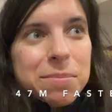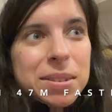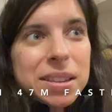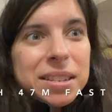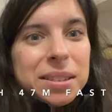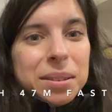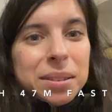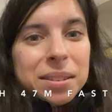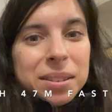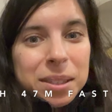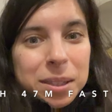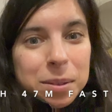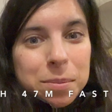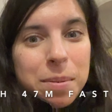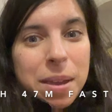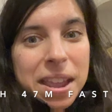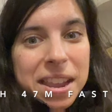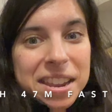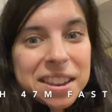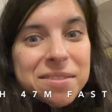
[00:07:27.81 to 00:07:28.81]
in
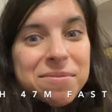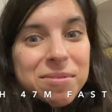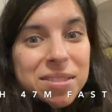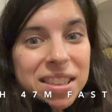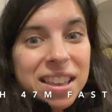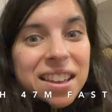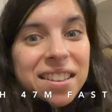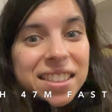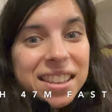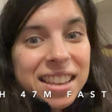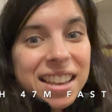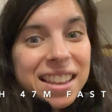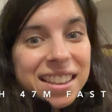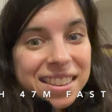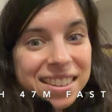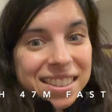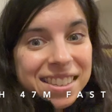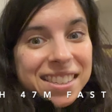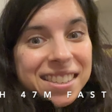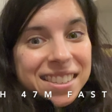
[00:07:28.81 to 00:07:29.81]
Spain without the
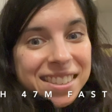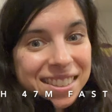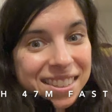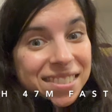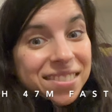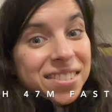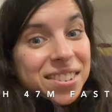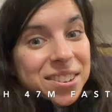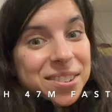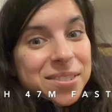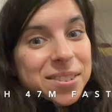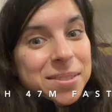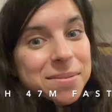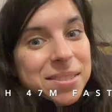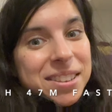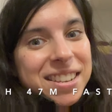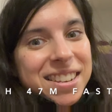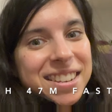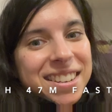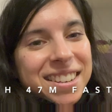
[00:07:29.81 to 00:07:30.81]
S, if you know what I
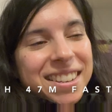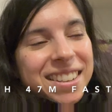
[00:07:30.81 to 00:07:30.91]
mean.